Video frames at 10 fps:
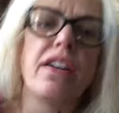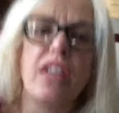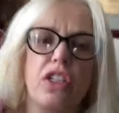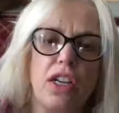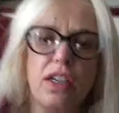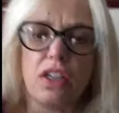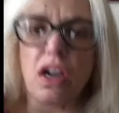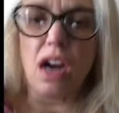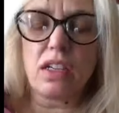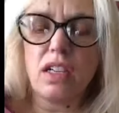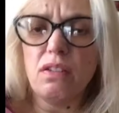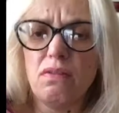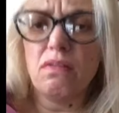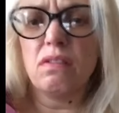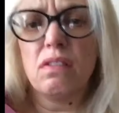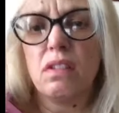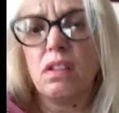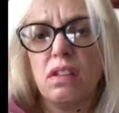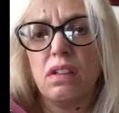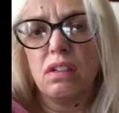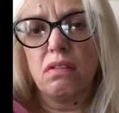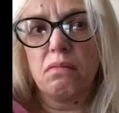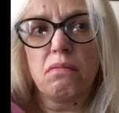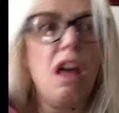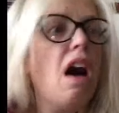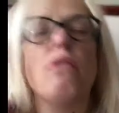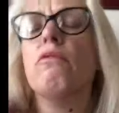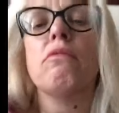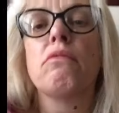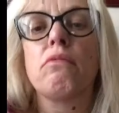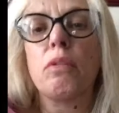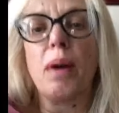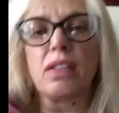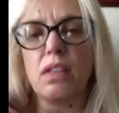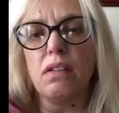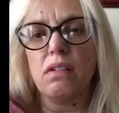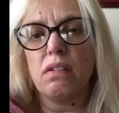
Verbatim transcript: auditioned and talked to? No, it wasn't.